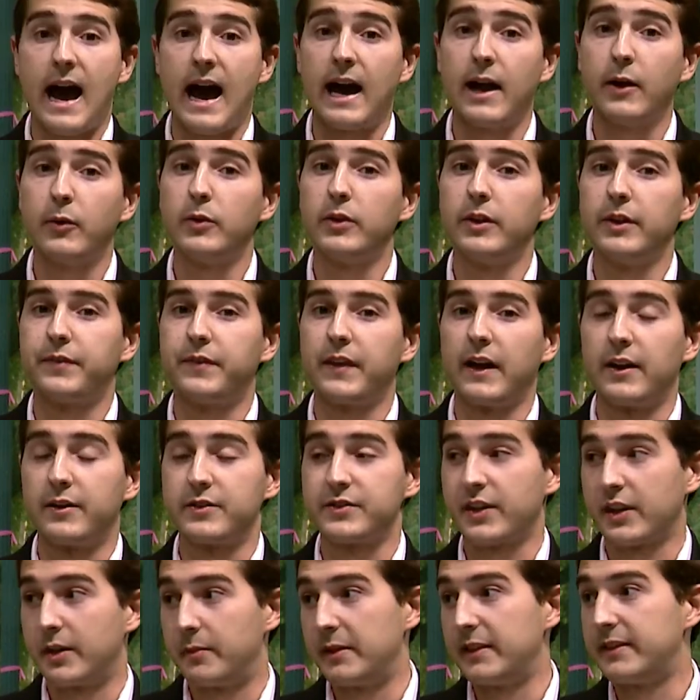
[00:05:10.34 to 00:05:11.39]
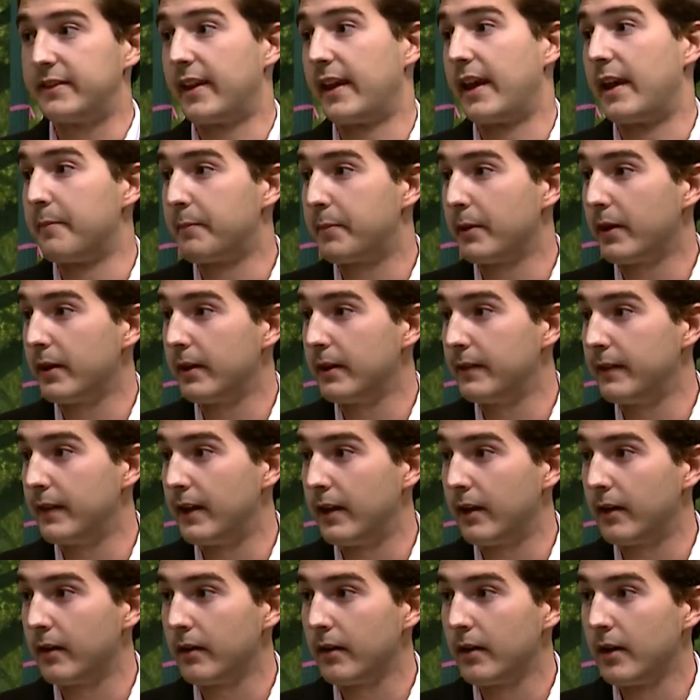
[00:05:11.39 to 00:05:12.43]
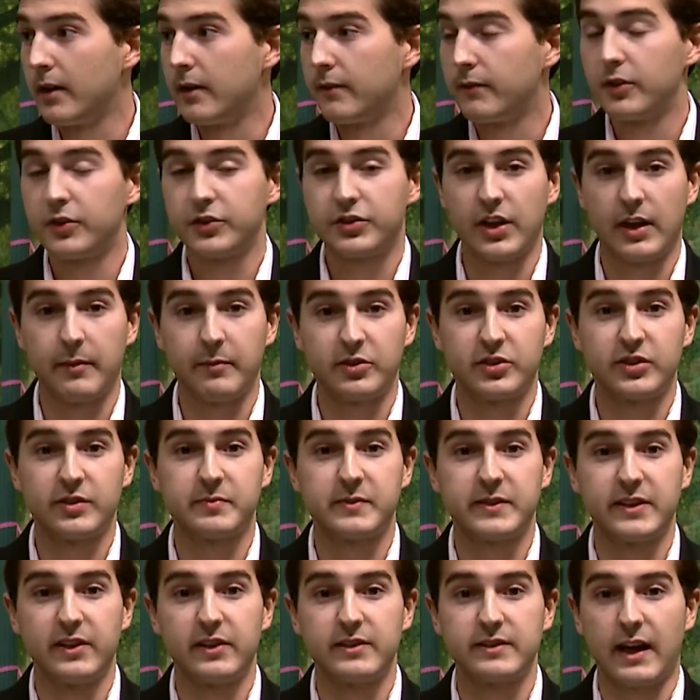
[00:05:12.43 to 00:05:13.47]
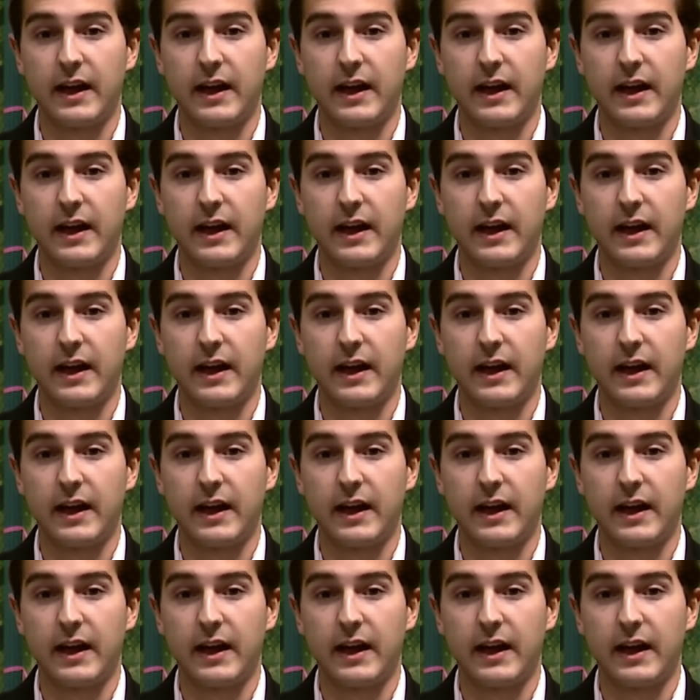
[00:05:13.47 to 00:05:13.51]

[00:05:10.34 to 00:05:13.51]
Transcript: I really thought it was going to be Tampa in there for the championship series.